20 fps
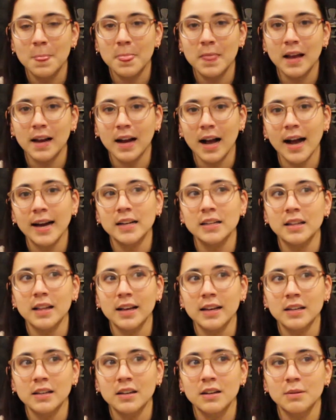And kind of
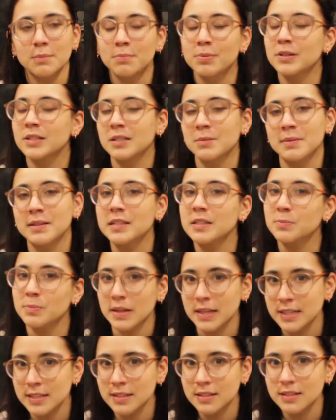like puts him in his
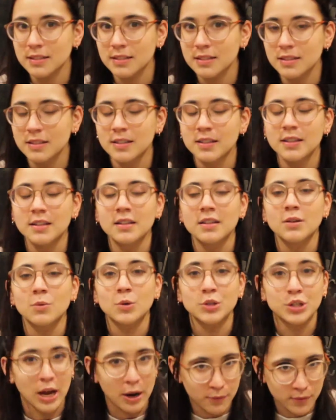place.
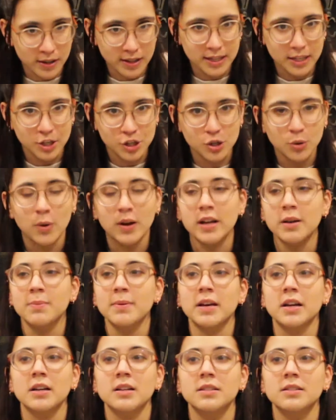Which I really enjoyed,
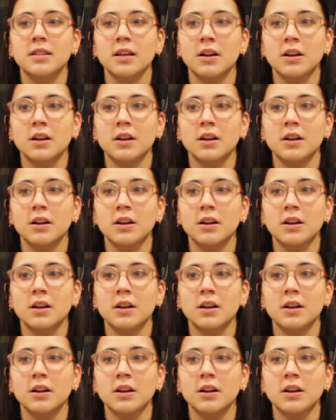because